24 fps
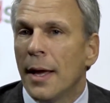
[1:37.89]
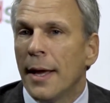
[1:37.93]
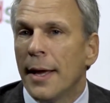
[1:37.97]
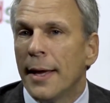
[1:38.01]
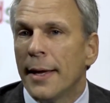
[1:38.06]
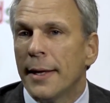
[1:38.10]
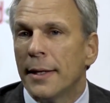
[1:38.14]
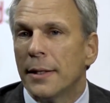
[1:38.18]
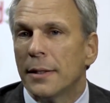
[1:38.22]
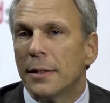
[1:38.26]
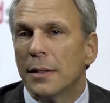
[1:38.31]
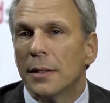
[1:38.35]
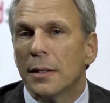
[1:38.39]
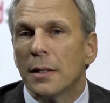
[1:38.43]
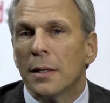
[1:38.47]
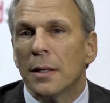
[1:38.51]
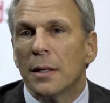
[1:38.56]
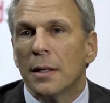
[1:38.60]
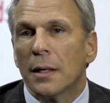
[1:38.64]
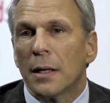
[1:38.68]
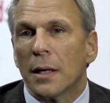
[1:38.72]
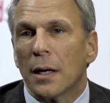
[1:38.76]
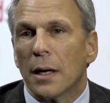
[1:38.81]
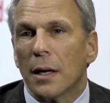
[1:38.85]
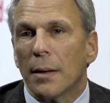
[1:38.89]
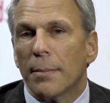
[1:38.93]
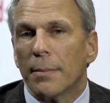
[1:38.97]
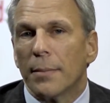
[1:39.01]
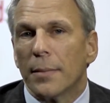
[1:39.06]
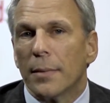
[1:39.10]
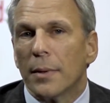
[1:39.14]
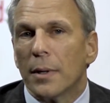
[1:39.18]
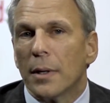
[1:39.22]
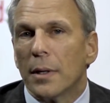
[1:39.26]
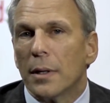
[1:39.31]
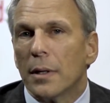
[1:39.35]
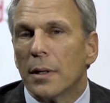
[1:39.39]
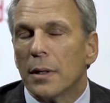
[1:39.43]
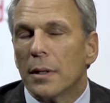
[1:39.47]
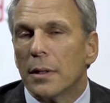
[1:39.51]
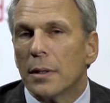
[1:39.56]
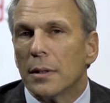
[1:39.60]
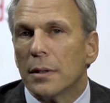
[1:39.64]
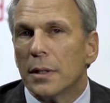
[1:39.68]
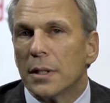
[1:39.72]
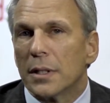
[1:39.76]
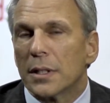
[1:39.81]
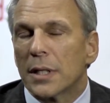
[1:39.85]
and um,
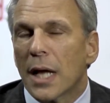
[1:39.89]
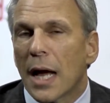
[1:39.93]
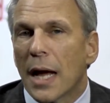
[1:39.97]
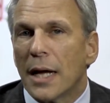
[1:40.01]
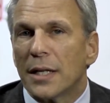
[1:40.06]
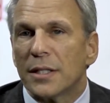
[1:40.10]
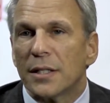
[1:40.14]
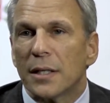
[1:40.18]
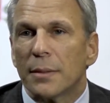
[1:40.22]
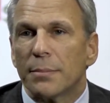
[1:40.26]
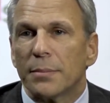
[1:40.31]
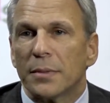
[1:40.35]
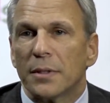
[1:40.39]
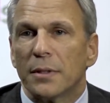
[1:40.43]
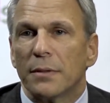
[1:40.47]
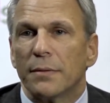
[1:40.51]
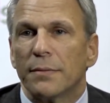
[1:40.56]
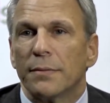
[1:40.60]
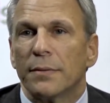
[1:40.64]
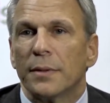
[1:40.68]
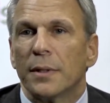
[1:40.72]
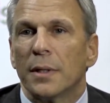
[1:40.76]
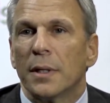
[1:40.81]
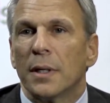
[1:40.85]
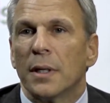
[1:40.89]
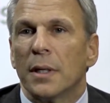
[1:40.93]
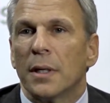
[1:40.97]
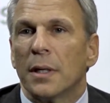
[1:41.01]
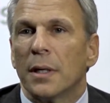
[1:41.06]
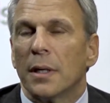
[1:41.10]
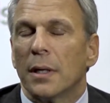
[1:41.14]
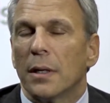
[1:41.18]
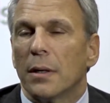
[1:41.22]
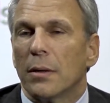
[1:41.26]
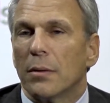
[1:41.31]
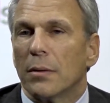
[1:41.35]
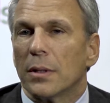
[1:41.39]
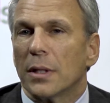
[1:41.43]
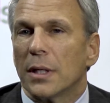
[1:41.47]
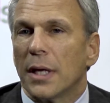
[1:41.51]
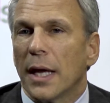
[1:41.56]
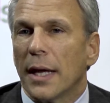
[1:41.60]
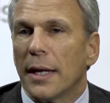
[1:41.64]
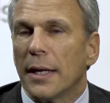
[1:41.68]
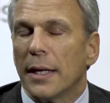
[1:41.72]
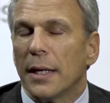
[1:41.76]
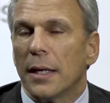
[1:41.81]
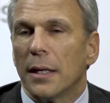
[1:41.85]
this concept of you know
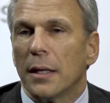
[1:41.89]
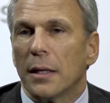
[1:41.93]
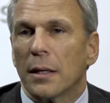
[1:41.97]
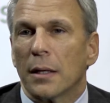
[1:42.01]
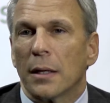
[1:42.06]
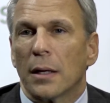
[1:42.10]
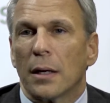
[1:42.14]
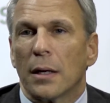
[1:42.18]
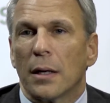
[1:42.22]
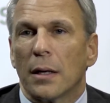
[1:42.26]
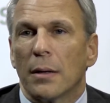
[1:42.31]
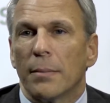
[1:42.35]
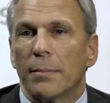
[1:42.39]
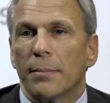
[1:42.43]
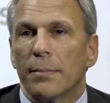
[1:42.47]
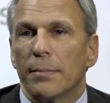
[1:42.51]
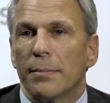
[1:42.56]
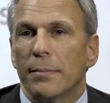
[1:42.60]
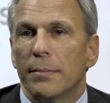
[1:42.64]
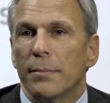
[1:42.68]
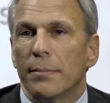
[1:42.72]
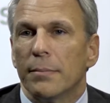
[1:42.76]
getting um,